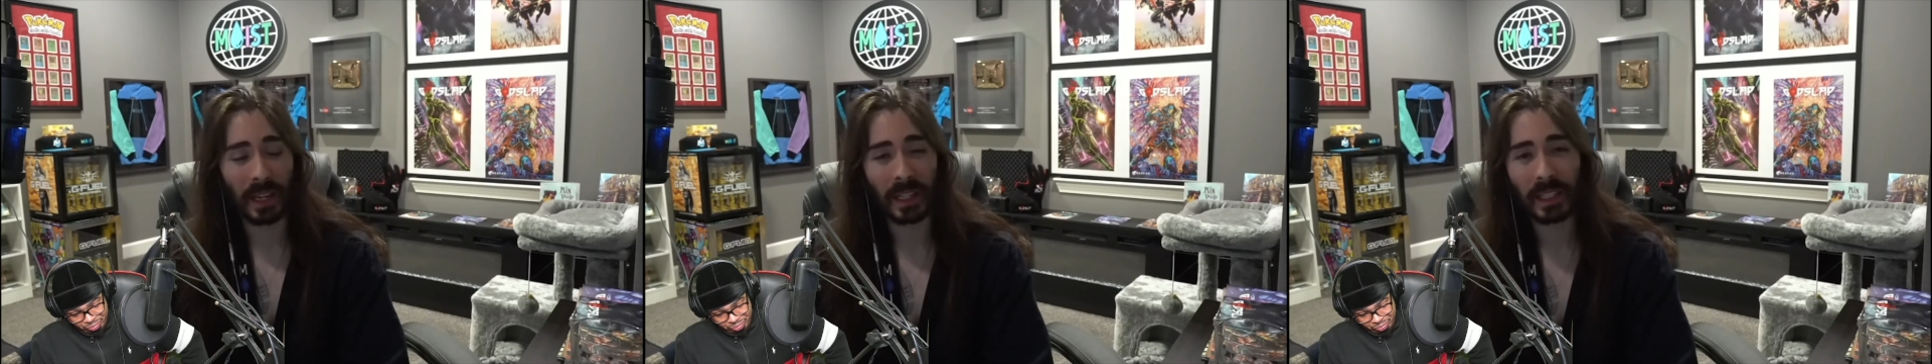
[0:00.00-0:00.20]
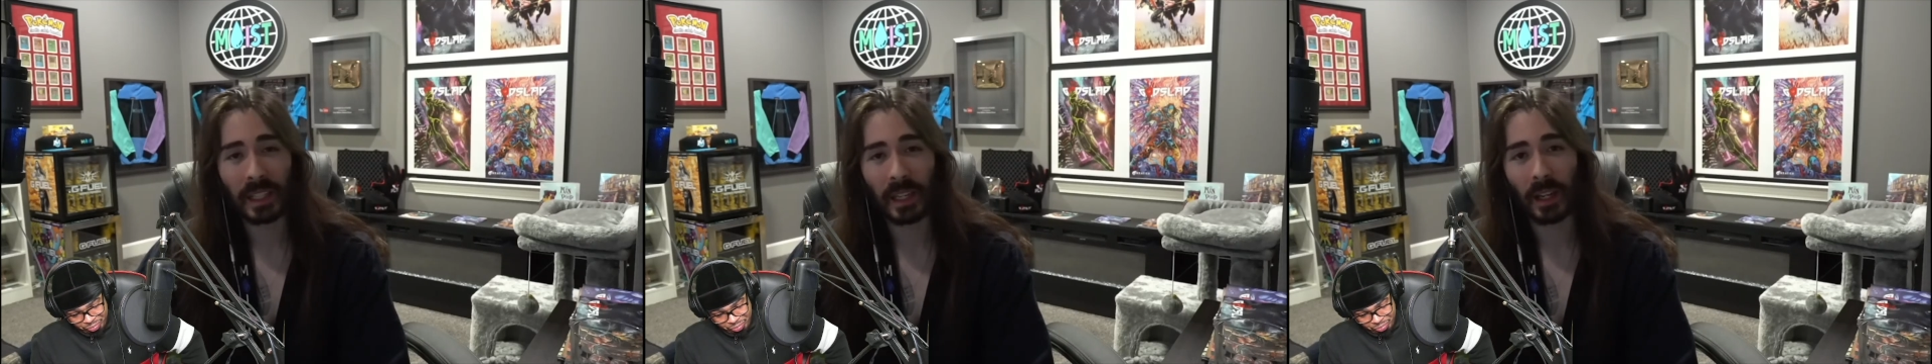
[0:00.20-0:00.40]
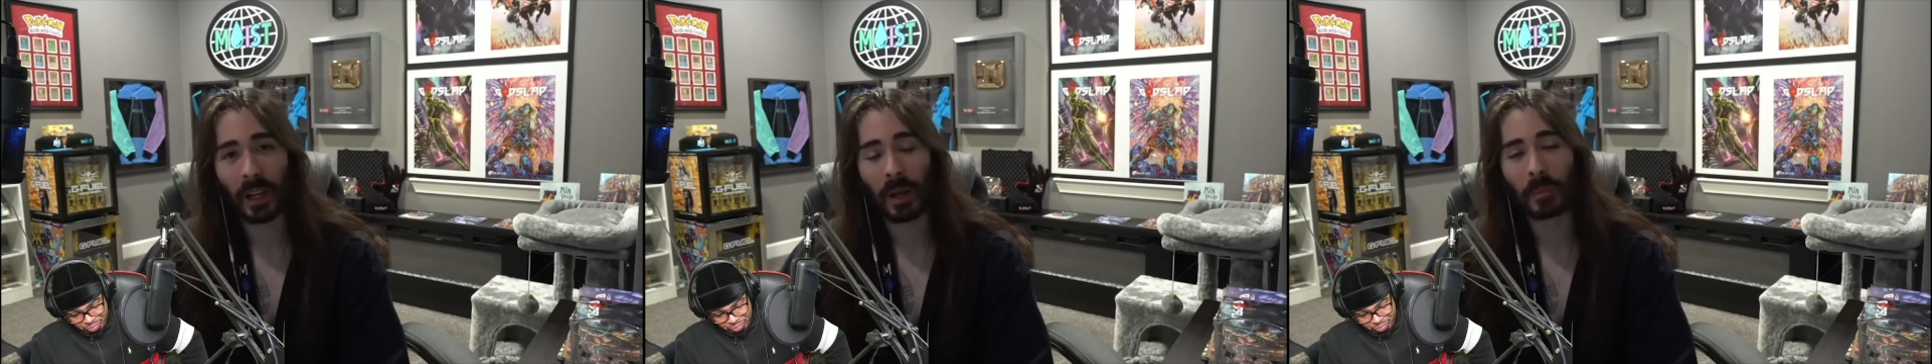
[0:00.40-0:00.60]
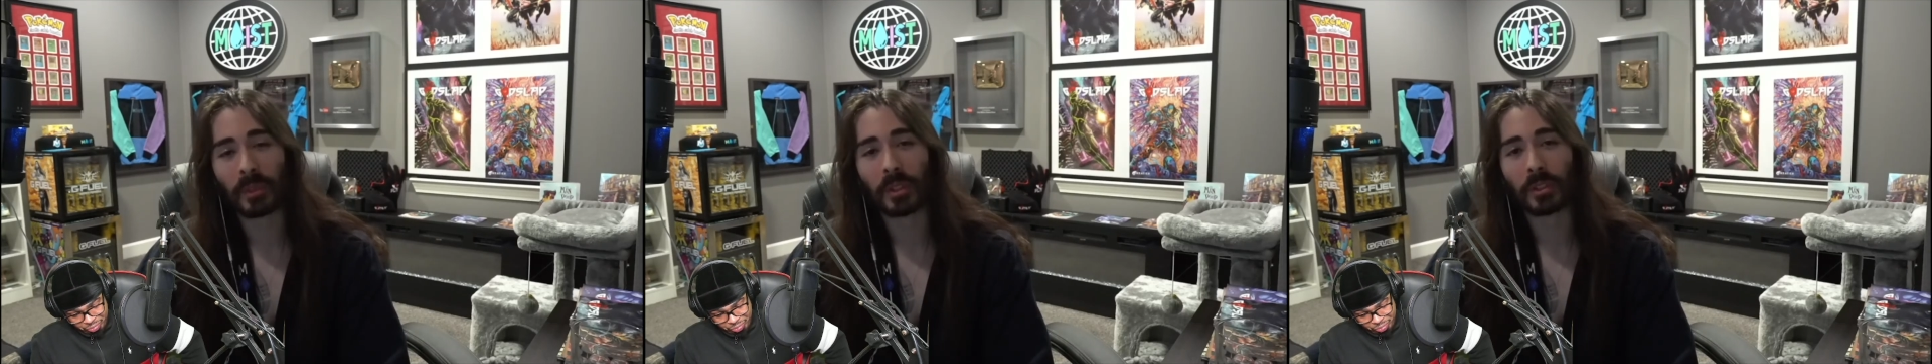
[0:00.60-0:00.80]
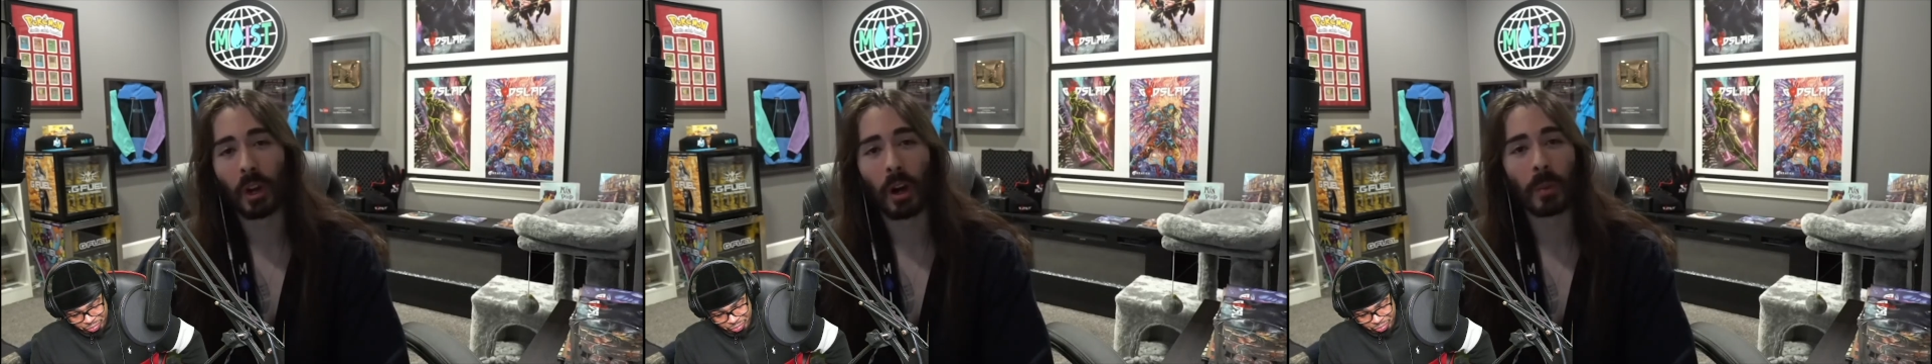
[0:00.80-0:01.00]
and he can't come
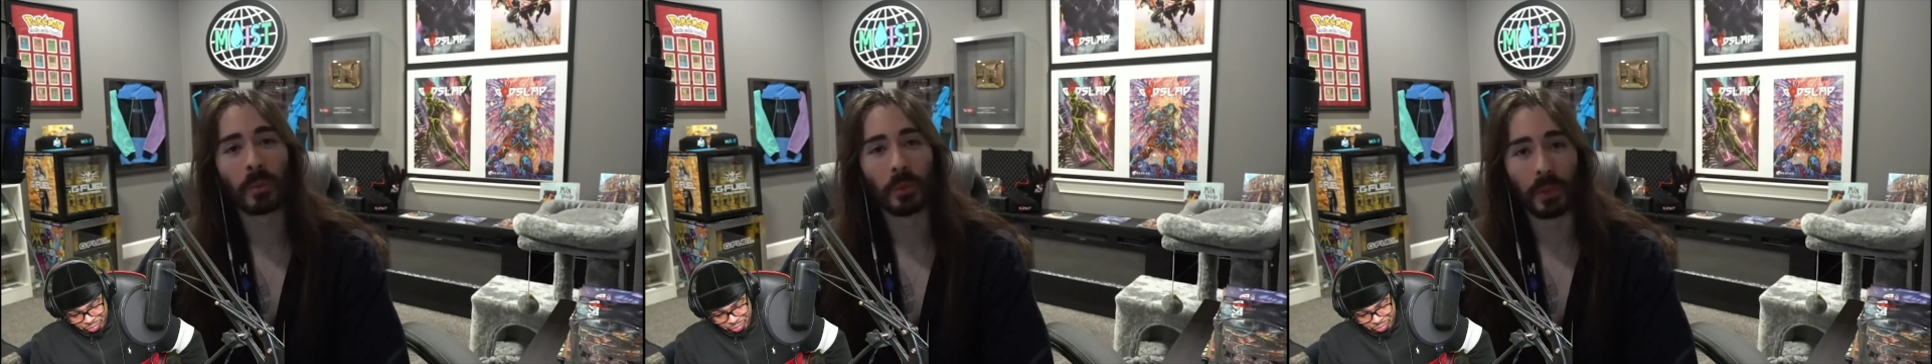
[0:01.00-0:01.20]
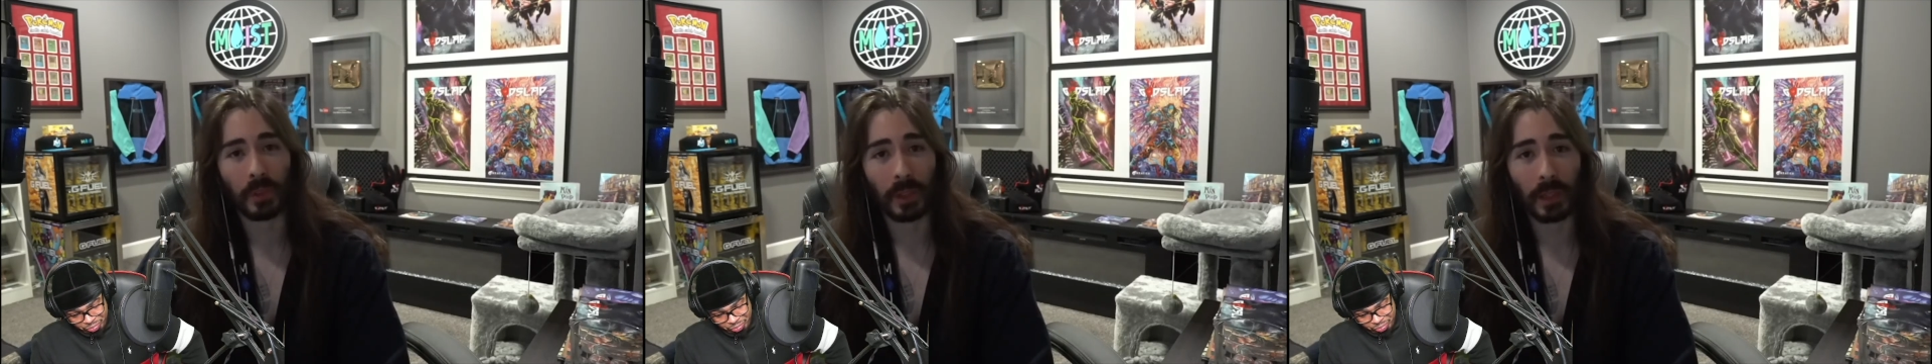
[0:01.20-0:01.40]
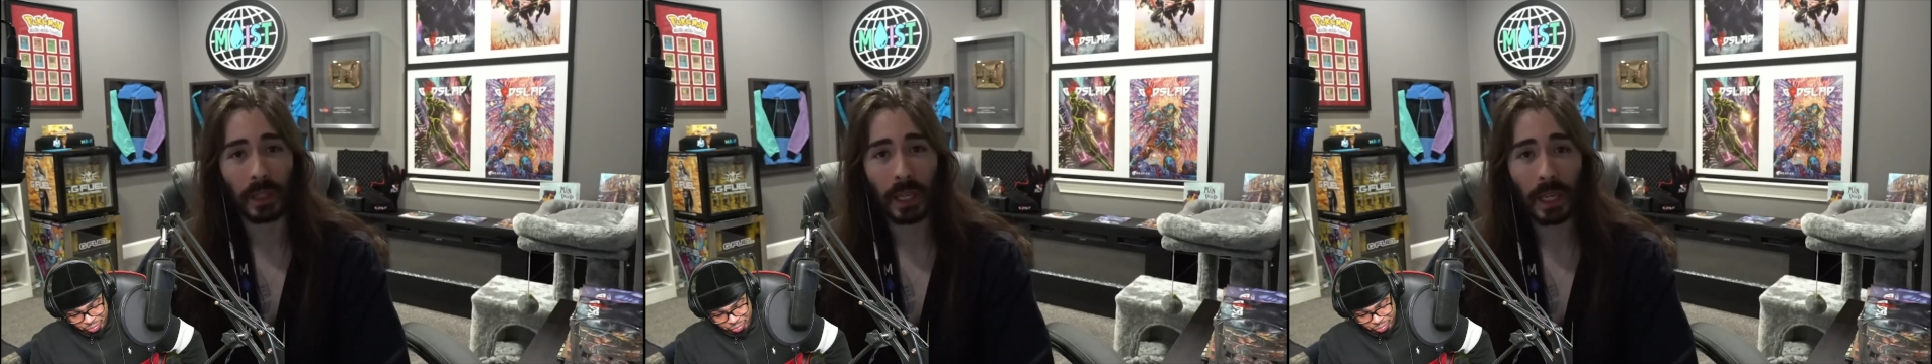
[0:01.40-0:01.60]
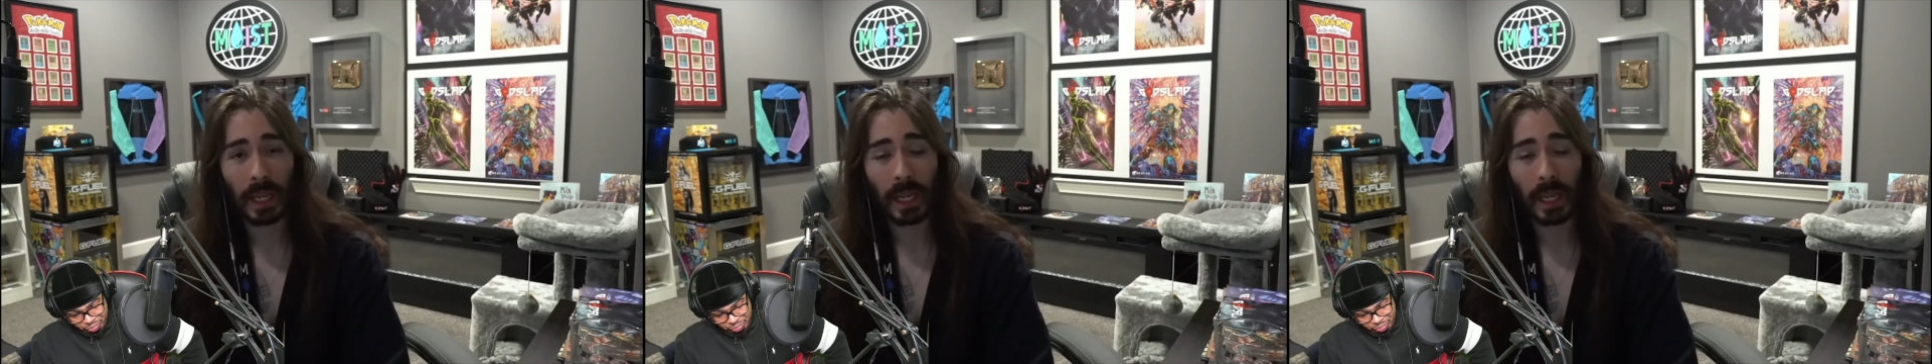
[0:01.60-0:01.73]
to terms with it?